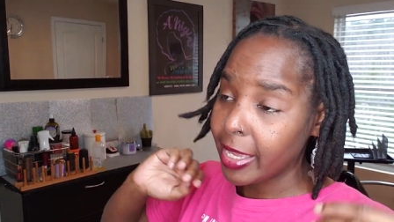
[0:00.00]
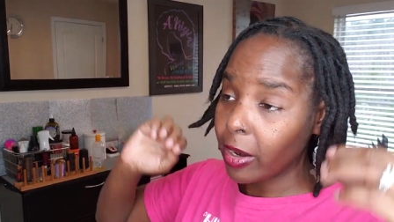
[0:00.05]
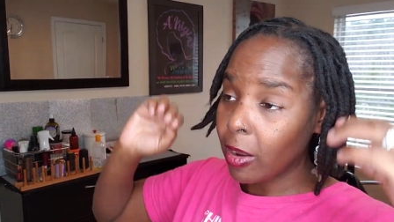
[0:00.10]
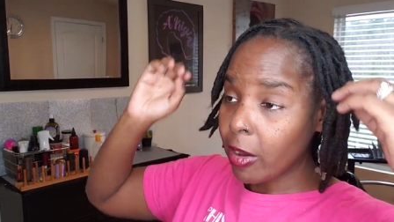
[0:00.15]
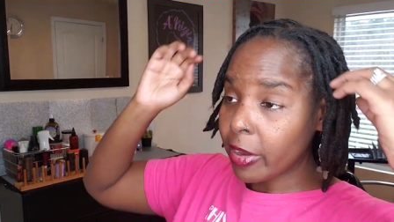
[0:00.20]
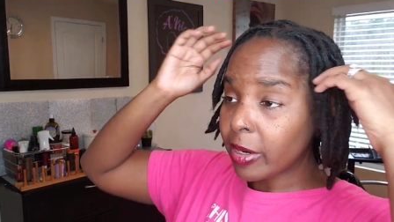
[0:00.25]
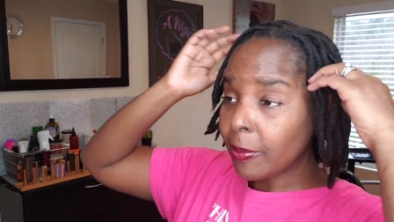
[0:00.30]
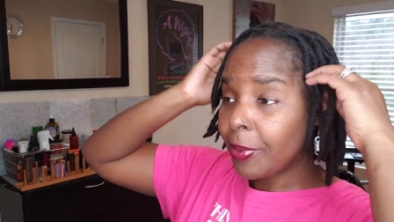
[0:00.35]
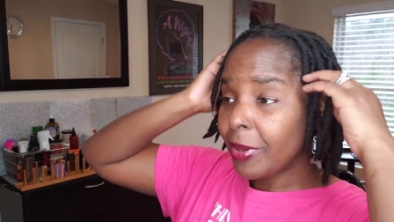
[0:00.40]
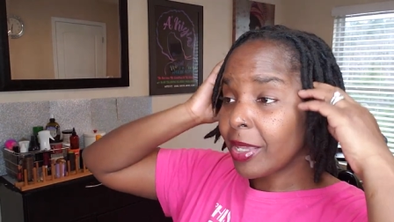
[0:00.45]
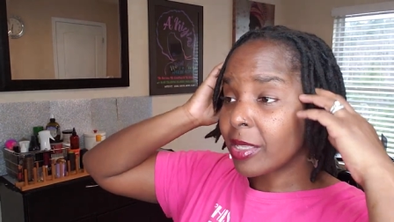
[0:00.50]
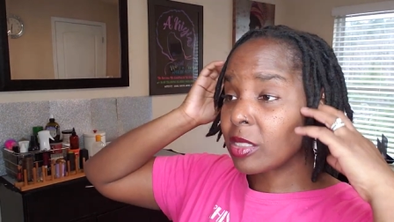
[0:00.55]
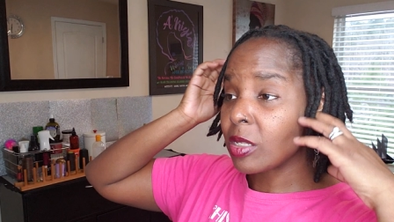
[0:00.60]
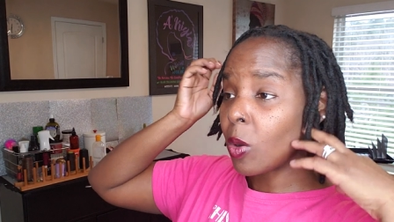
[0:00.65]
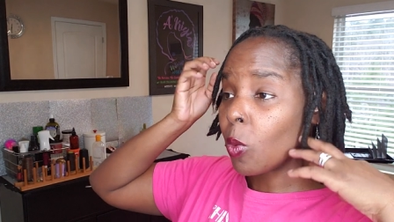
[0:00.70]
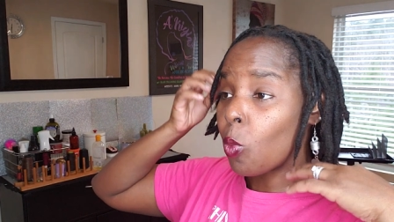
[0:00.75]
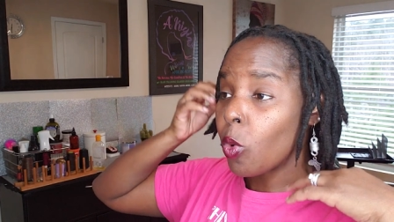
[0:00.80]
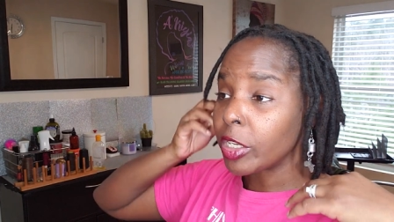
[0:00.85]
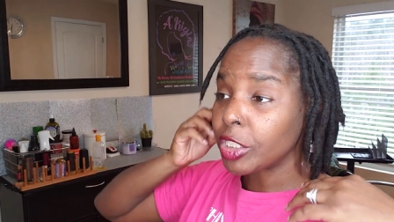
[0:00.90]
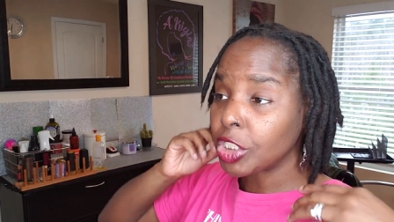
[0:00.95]
It all depends
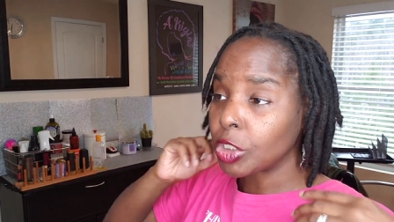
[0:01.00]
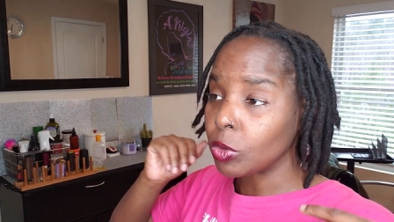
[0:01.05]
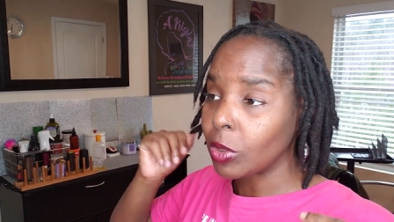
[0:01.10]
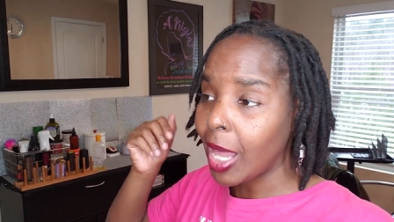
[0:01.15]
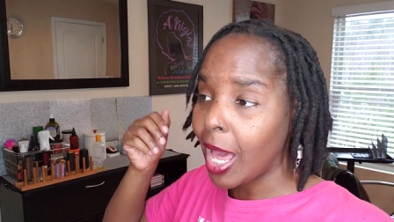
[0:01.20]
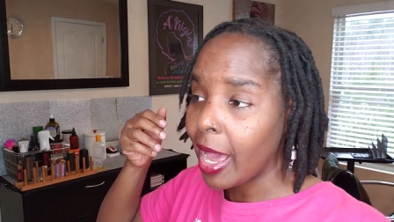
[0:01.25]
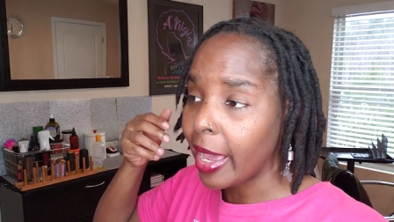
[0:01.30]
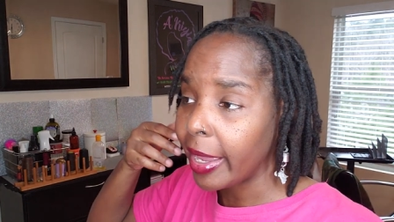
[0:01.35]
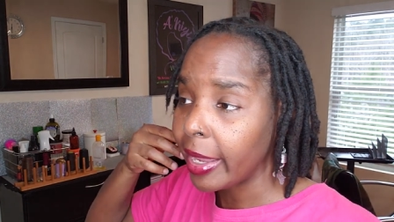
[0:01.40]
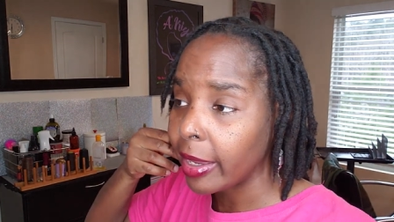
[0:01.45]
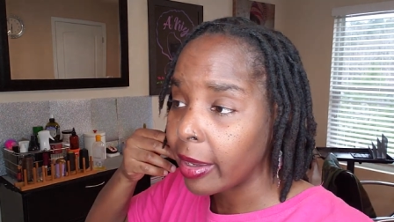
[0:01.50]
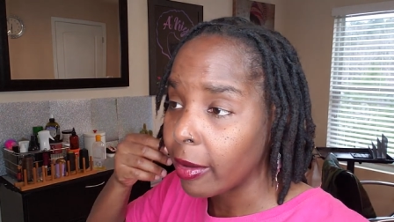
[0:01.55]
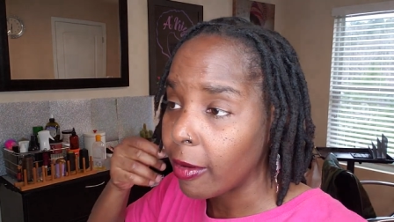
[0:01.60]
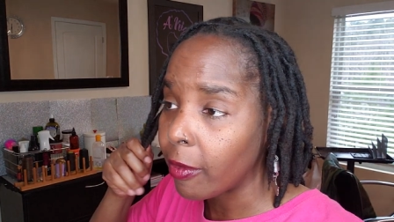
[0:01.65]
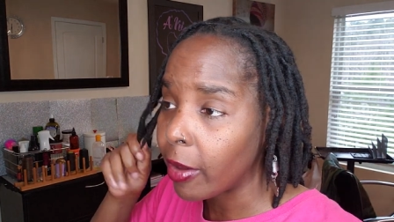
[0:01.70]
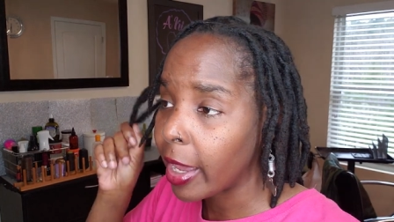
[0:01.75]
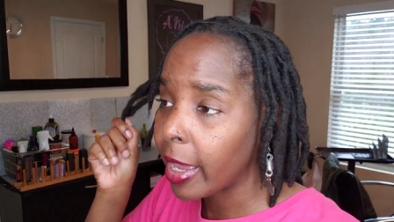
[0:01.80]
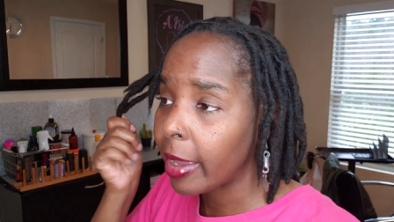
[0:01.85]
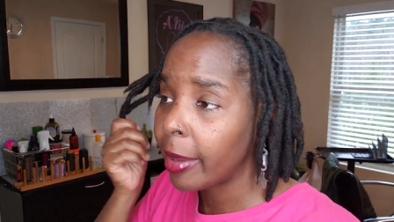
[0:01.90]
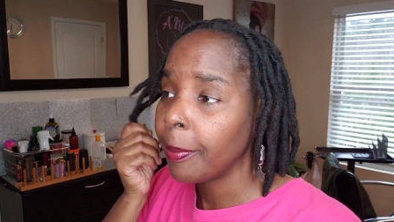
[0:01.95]
on what you like,
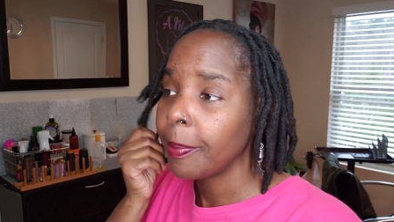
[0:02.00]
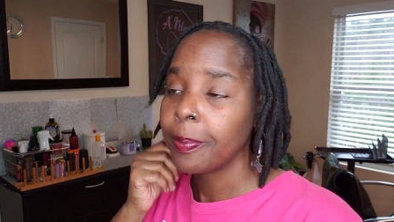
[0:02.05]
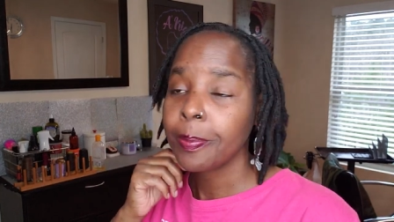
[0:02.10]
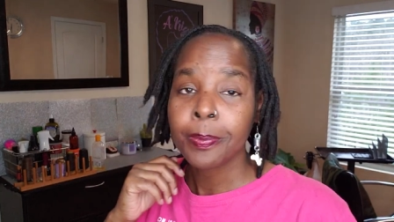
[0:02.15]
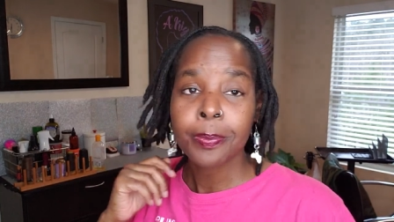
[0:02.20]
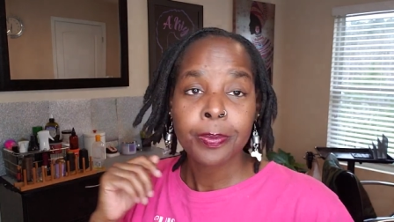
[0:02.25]
okay?